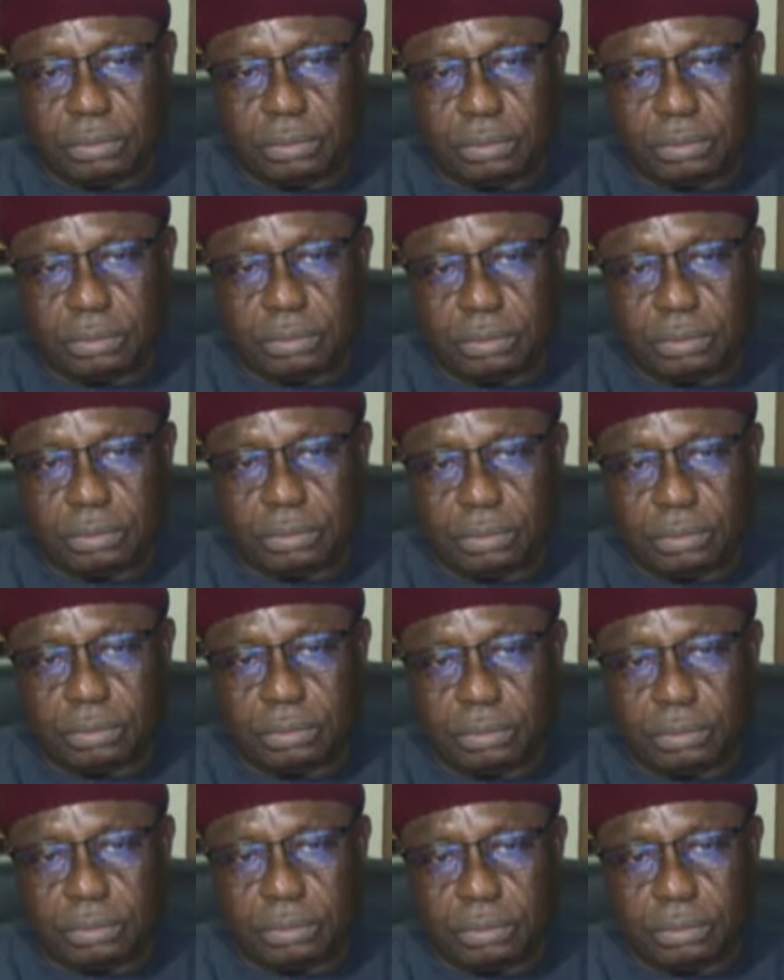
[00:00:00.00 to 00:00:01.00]

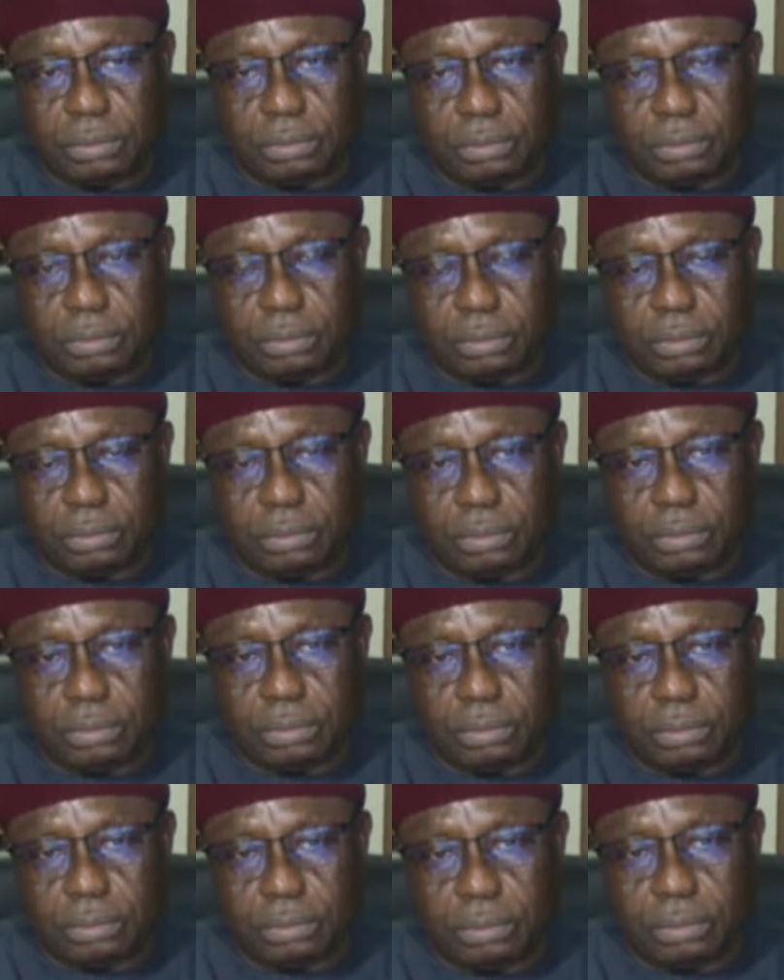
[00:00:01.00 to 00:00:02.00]

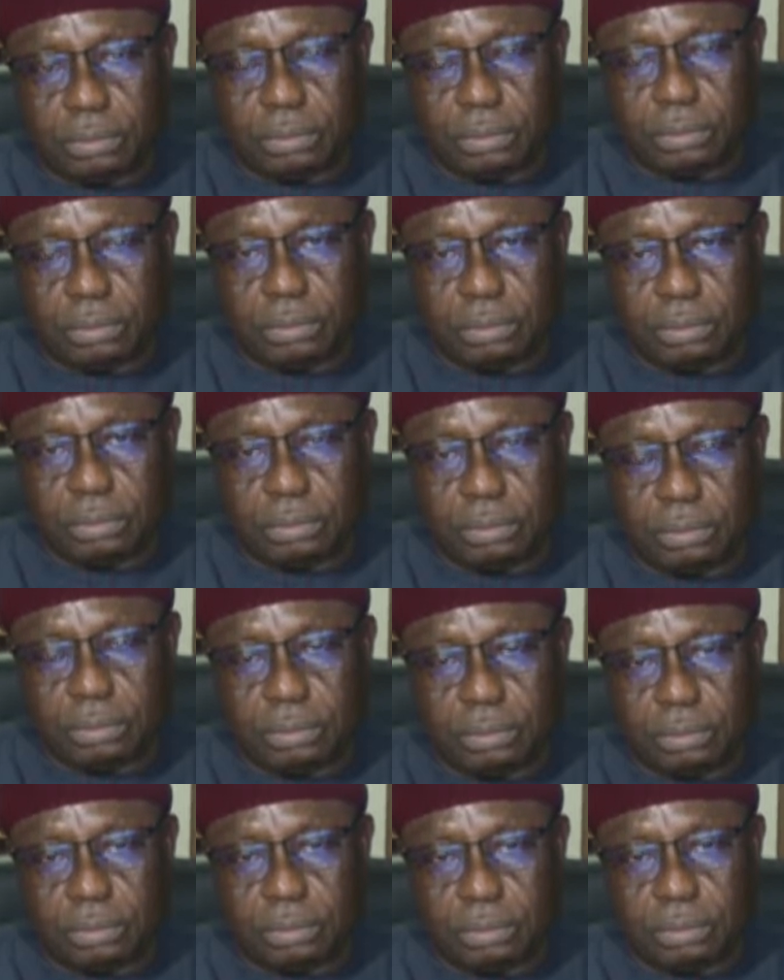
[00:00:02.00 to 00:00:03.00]

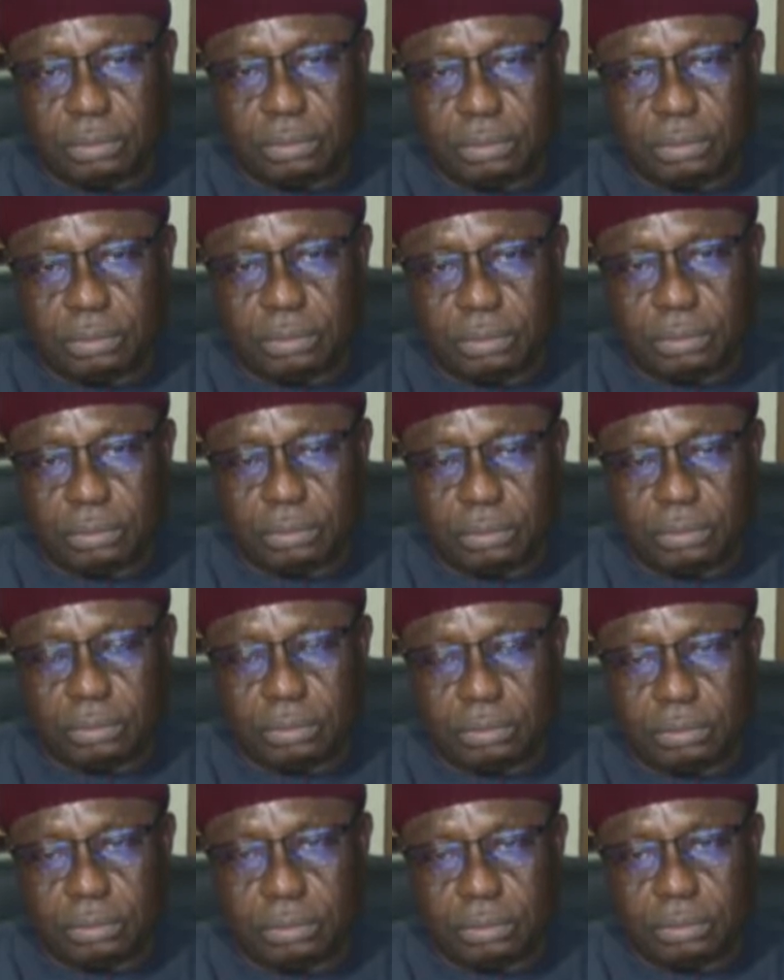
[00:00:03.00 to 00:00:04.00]
The person shown says nothing.